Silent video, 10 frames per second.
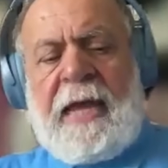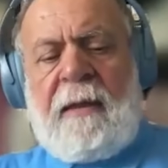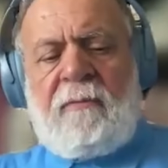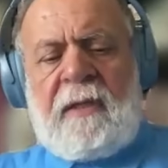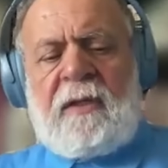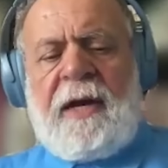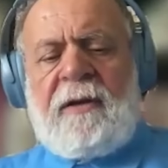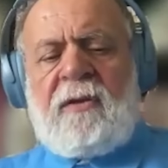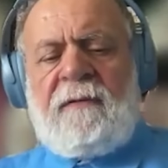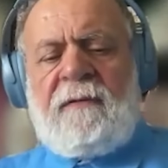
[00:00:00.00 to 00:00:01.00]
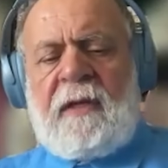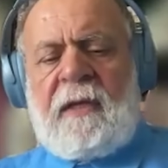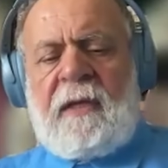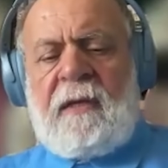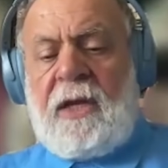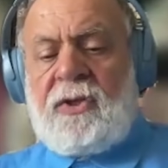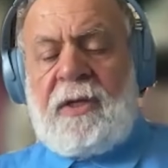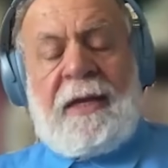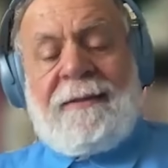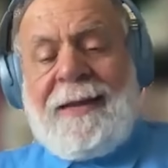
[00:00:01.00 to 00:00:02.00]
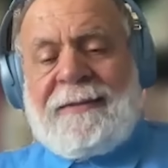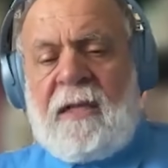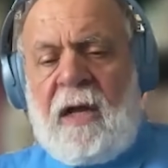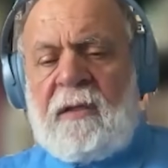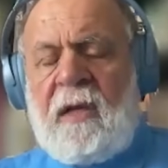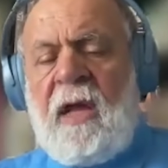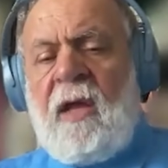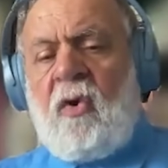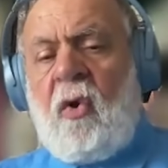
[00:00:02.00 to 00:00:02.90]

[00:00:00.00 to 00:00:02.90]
claim the entirety of the nation. It does not.